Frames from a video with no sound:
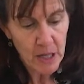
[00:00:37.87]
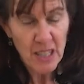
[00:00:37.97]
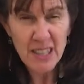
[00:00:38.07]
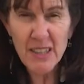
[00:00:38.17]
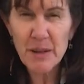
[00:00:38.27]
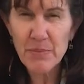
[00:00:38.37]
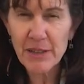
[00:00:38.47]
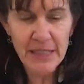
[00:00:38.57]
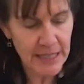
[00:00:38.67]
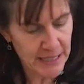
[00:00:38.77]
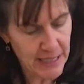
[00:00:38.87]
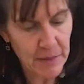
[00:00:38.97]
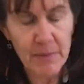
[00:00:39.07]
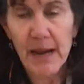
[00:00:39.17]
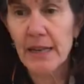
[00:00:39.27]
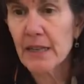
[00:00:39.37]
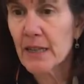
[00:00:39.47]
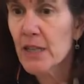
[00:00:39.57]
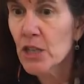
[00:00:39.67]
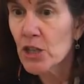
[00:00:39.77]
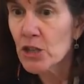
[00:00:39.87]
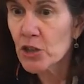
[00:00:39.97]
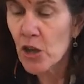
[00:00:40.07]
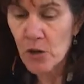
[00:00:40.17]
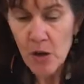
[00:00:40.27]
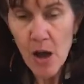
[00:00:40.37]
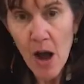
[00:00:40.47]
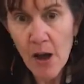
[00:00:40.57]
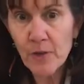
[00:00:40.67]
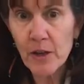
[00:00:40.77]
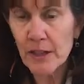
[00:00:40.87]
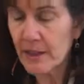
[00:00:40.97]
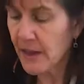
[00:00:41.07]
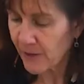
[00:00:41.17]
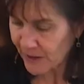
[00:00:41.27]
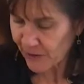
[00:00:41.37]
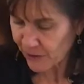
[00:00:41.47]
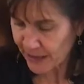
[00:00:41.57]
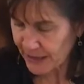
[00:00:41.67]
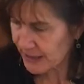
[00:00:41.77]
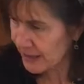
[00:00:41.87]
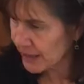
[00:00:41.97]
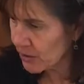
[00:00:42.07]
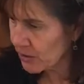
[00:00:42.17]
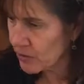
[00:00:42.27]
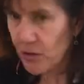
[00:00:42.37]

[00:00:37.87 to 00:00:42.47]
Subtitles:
So they're pretty easy to make. So I've got a lovely friend here who's